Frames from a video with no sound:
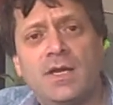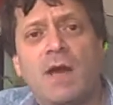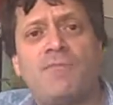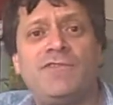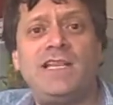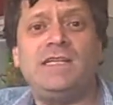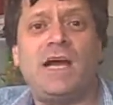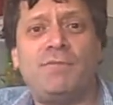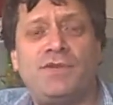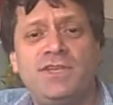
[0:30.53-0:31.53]
I'm
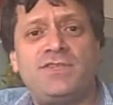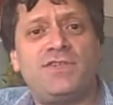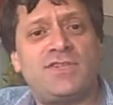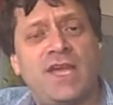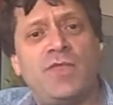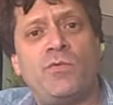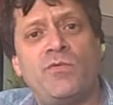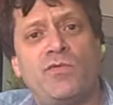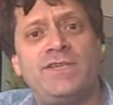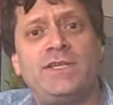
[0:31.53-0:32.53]
pleased to say that
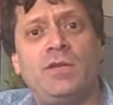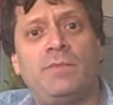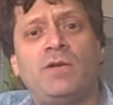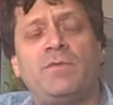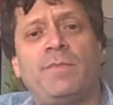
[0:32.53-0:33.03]
we've recently become